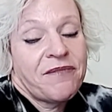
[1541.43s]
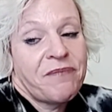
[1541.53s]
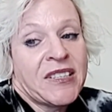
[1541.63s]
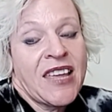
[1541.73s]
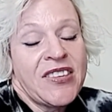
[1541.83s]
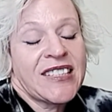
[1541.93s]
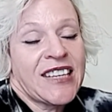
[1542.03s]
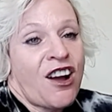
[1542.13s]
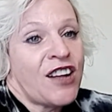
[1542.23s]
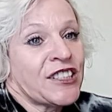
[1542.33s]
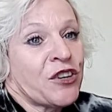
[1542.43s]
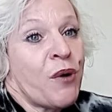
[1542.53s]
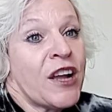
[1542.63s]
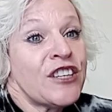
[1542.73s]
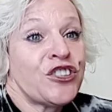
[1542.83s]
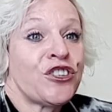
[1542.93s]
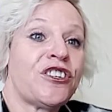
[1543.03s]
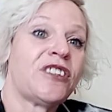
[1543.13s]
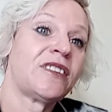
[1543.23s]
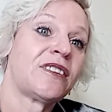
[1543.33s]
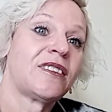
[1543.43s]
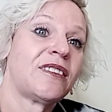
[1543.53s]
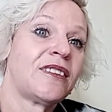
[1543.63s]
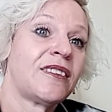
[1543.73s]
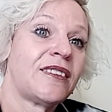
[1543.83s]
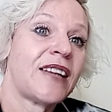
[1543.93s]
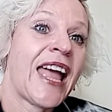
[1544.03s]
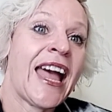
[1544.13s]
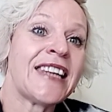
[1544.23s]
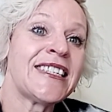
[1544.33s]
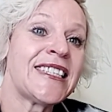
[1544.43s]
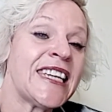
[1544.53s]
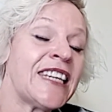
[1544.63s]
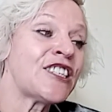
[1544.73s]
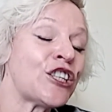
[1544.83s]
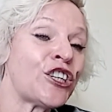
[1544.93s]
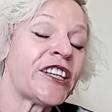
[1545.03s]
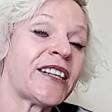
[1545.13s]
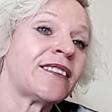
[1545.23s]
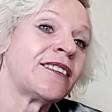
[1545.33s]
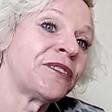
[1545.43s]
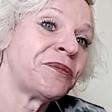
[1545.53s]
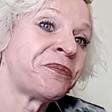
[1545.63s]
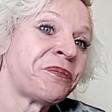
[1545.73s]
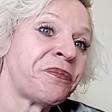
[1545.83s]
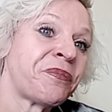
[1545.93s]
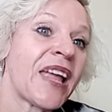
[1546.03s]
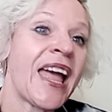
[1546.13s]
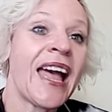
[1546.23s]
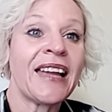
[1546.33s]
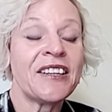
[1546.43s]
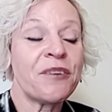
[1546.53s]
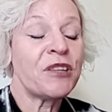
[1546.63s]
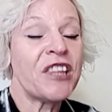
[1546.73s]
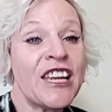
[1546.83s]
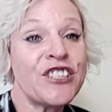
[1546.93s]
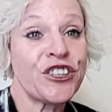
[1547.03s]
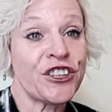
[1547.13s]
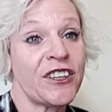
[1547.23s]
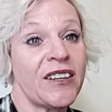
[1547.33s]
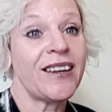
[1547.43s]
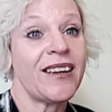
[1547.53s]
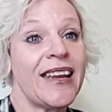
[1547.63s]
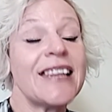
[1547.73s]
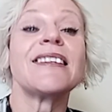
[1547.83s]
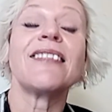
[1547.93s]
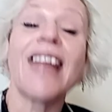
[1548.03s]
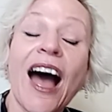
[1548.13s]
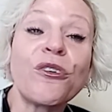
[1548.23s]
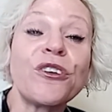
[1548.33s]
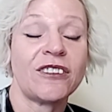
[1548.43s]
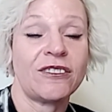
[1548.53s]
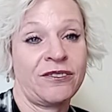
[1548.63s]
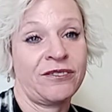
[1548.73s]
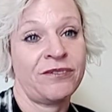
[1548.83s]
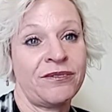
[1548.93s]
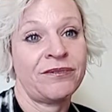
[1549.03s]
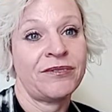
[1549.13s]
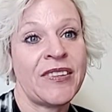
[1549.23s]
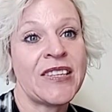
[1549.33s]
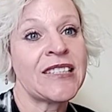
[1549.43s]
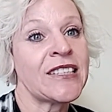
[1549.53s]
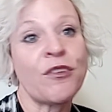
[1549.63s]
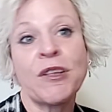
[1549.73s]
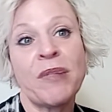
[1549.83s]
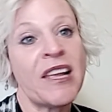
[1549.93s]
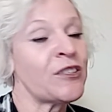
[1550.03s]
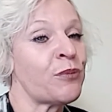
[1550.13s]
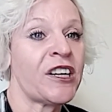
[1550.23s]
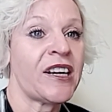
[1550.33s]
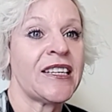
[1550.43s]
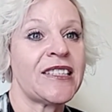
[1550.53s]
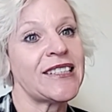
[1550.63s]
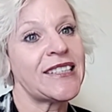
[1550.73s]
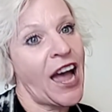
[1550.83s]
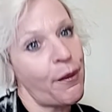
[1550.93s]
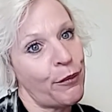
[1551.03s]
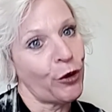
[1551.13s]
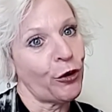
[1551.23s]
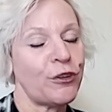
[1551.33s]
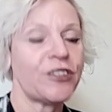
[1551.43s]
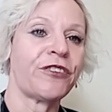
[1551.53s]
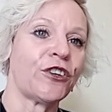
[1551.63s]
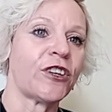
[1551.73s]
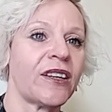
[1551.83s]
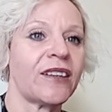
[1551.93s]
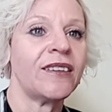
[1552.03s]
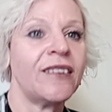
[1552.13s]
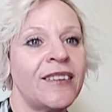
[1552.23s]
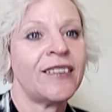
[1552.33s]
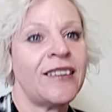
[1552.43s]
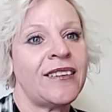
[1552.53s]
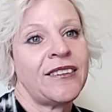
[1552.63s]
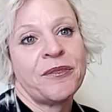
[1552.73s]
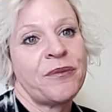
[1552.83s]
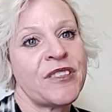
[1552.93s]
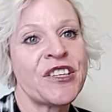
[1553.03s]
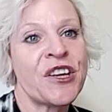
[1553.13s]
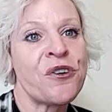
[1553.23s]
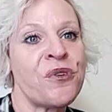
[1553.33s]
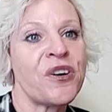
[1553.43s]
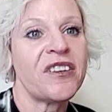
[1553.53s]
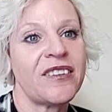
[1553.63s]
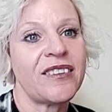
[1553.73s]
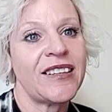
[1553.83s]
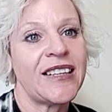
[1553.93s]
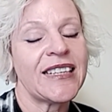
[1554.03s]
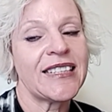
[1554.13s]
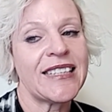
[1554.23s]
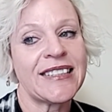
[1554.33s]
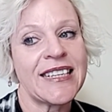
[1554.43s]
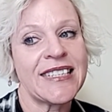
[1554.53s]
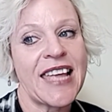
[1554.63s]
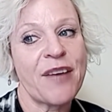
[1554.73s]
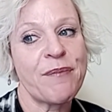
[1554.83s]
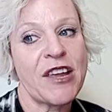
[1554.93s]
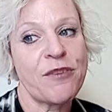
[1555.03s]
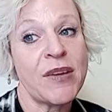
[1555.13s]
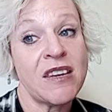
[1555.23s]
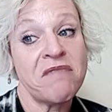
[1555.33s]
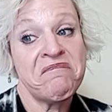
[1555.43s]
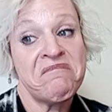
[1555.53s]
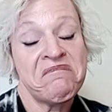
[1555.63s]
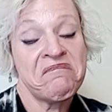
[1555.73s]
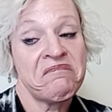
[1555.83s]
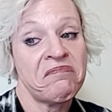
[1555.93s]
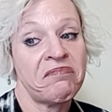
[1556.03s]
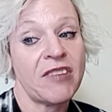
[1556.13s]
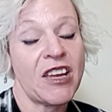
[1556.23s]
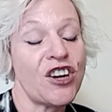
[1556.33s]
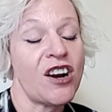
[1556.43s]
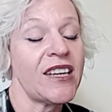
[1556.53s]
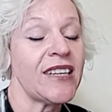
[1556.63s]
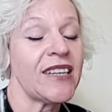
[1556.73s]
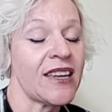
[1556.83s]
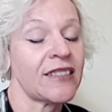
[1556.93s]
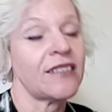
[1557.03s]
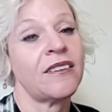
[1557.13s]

death is inconsequential and sin is learning and pleasure is allowed. And this is the only place where it's taboo to feel good. So does that make me a target? Yes,